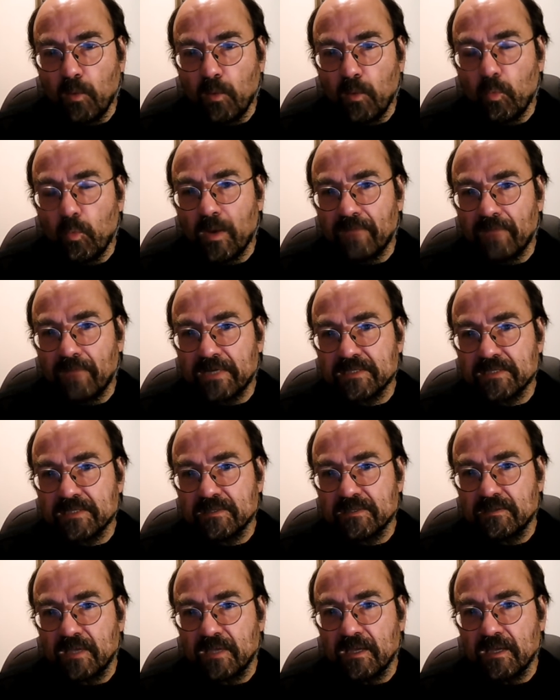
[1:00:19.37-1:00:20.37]

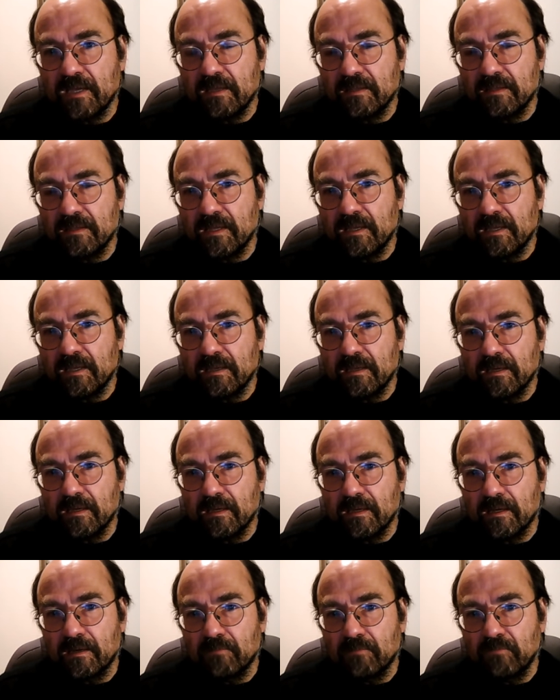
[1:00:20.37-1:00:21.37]
whereas the
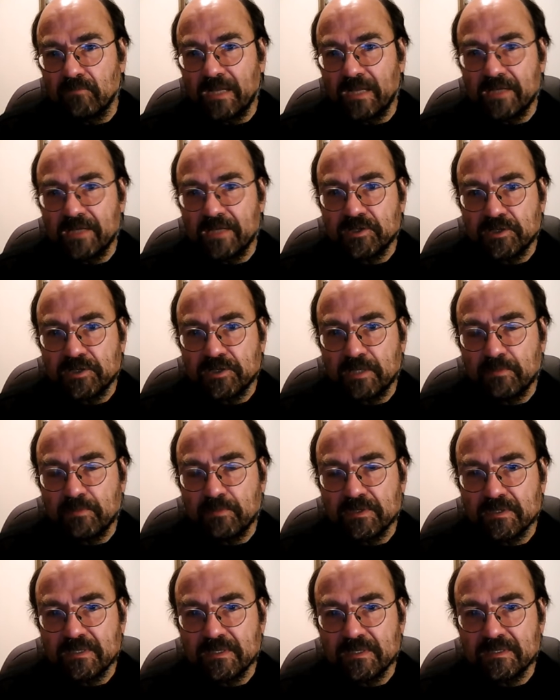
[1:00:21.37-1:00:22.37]
relationship
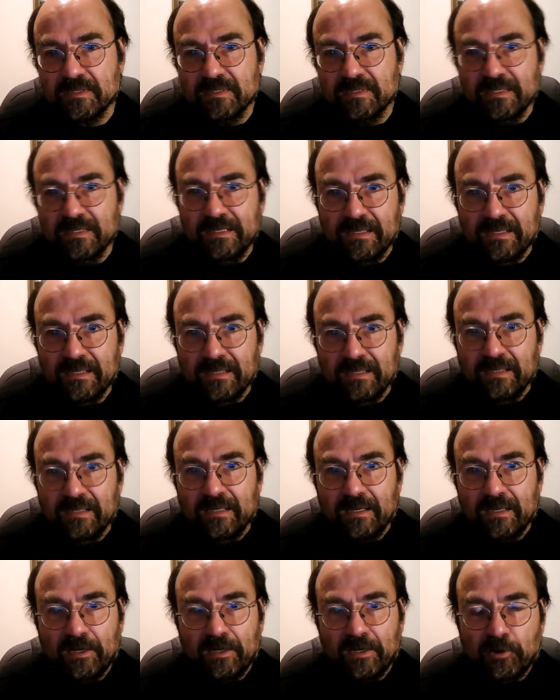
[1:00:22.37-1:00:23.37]
is
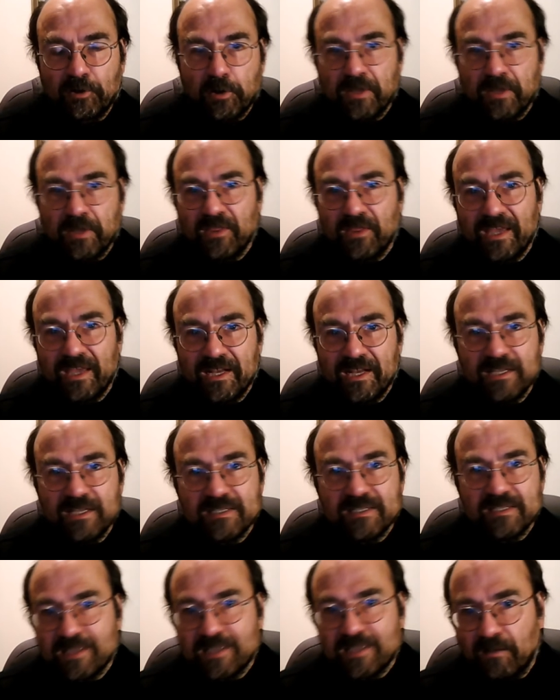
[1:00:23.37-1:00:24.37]
an ongoing thing in
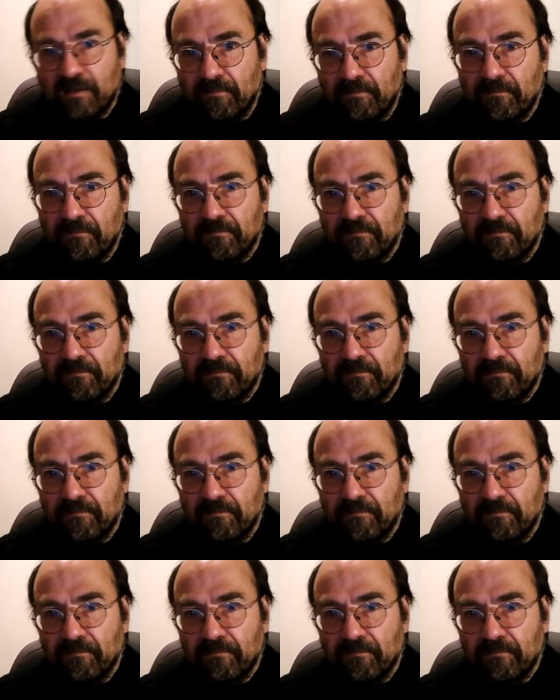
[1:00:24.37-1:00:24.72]
itself.